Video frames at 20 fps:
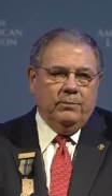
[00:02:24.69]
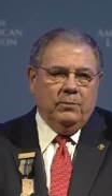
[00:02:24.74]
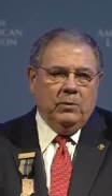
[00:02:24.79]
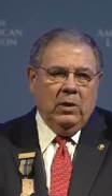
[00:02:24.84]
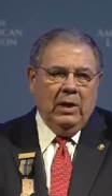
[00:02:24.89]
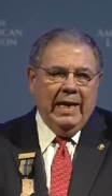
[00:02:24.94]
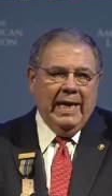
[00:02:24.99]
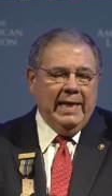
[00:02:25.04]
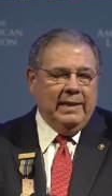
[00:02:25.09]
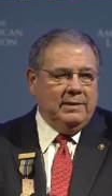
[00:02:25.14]

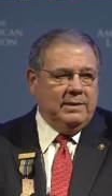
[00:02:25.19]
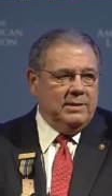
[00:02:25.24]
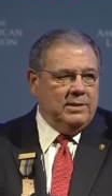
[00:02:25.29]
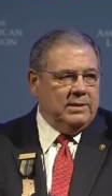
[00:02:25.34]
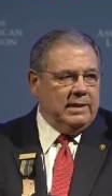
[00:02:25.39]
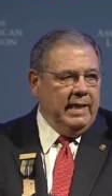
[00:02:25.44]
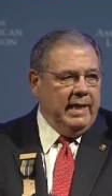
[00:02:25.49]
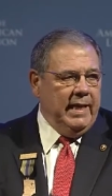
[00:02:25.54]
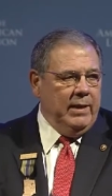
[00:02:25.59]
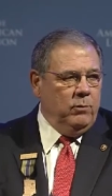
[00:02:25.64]
like to
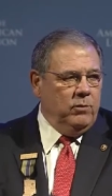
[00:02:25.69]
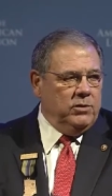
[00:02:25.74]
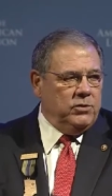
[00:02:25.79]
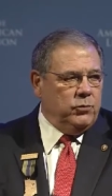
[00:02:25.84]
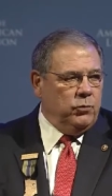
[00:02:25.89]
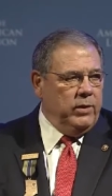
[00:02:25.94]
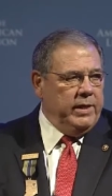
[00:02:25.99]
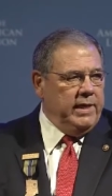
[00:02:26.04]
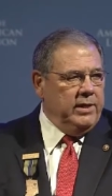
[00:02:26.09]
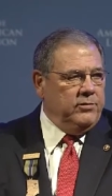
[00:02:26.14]
say was
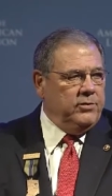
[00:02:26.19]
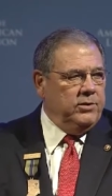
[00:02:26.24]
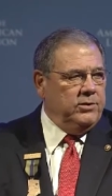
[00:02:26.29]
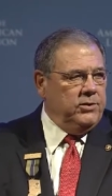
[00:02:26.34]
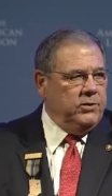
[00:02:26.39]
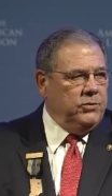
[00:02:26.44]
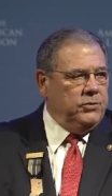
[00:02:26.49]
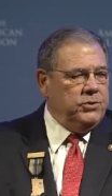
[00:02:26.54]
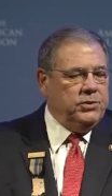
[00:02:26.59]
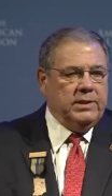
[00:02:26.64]

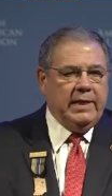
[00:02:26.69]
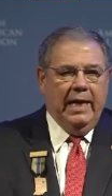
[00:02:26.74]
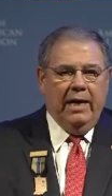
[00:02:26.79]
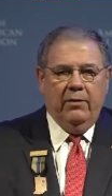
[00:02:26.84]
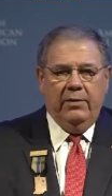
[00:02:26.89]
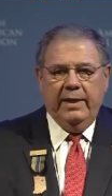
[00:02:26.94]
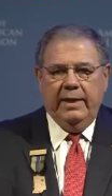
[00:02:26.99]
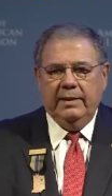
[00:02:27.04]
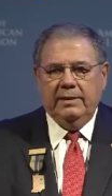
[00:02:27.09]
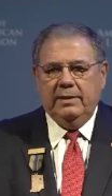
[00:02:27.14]
reintroduce
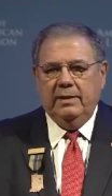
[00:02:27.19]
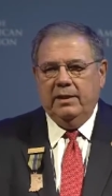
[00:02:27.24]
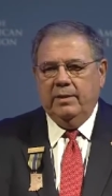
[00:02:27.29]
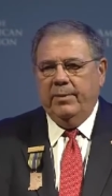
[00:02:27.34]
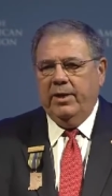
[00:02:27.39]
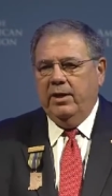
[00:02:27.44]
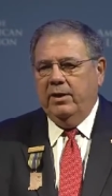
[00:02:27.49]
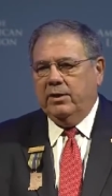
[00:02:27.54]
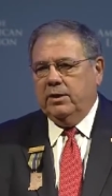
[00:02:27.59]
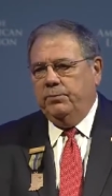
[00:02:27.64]
scouting to the
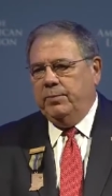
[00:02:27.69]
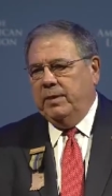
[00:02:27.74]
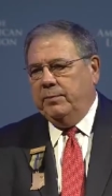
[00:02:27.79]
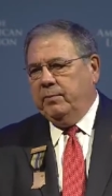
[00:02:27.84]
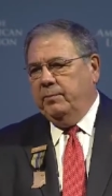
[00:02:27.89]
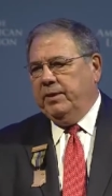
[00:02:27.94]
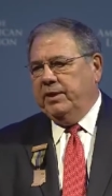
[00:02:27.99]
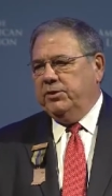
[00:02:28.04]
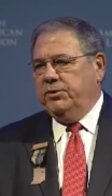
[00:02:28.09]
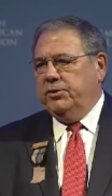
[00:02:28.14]
American people,
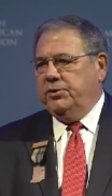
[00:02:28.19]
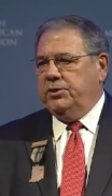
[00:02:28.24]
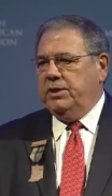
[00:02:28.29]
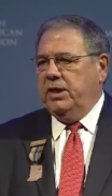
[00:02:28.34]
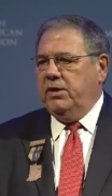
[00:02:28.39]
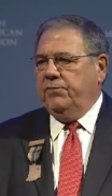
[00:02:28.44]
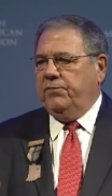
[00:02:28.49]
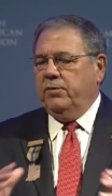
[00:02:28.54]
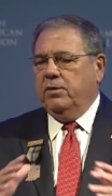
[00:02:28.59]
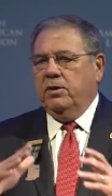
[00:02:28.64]
because you
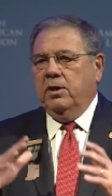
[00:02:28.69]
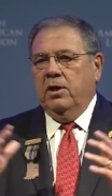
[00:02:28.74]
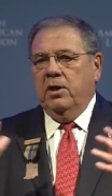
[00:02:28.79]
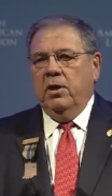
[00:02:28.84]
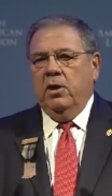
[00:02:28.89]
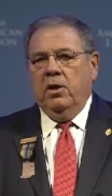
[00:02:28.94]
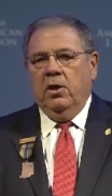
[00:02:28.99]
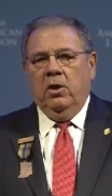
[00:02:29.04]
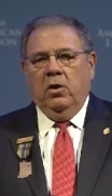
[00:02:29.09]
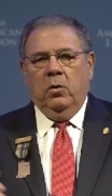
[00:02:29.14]
see, for
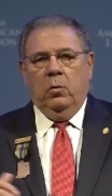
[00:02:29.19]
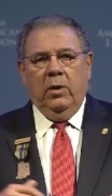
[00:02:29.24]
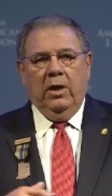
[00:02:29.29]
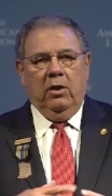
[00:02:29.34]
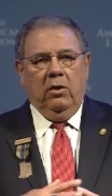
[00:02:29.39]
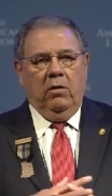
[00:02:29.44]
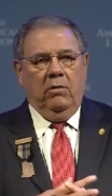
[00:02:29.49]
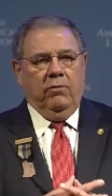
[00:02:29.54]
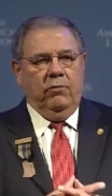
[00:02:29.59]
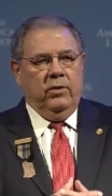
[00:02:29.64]

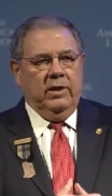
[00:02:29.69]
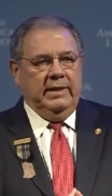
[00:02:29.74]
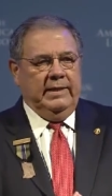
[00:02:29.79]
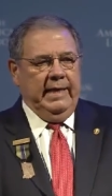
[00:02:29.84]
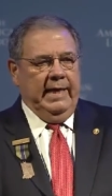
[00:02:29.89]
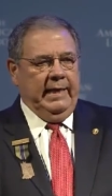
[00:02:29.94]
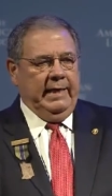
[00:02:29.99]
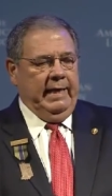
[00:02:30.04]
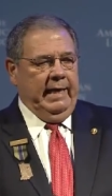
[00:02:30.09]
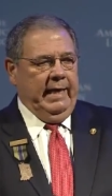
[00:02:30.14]
well over a
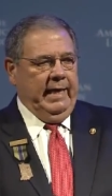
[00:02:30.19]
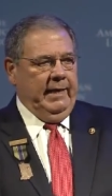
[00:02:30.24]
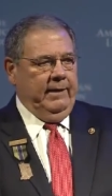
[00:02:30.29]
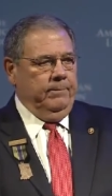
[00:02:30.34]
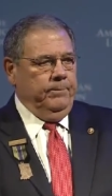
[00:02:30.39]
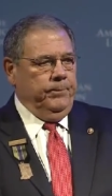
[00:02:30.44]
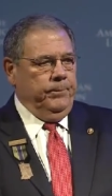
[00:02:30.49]
decade,